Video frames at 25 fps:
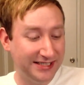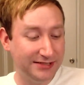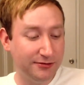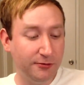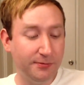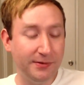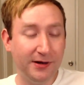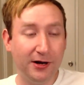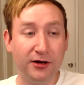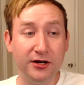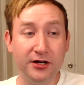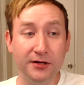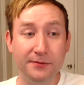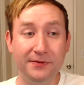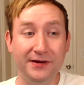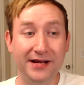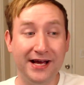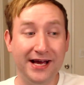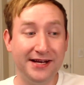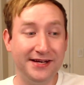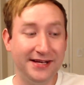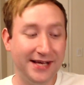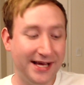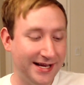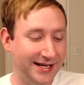would be hard to put
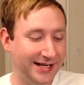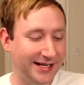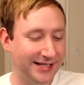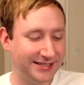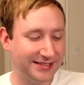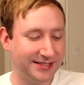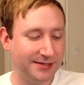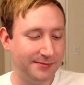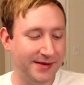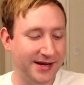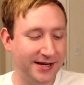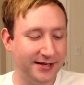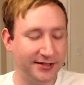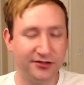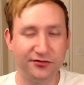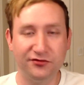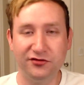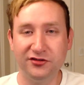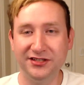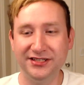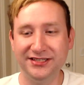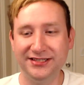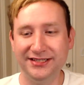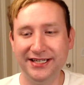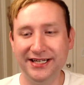head to head against the Maker's
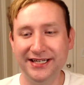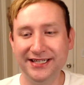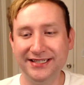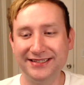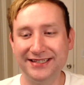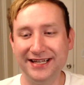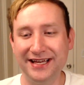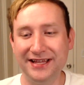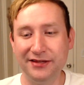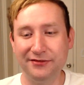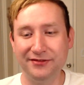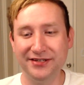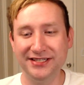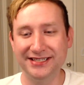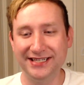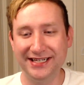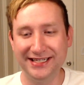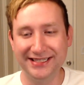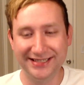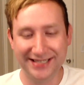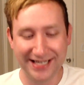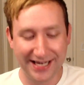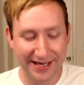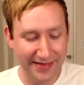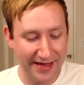46, and the reason I
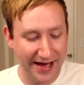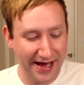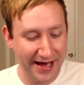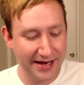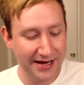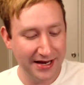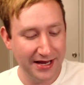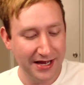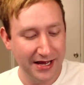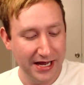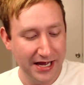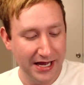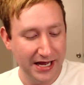say that,